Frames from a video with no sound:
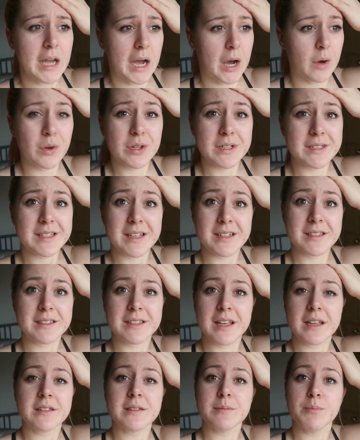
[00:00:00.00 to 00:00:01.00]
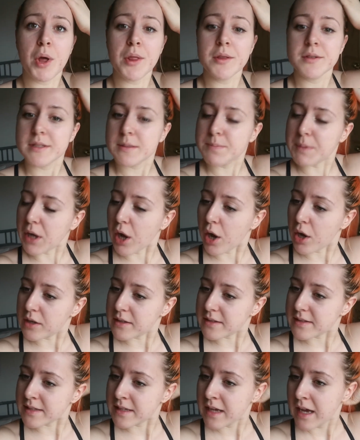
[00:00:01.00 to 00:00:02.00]
I want to say 6 months,
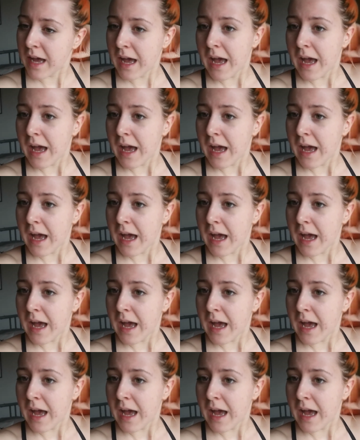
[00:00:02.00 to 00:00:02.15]
because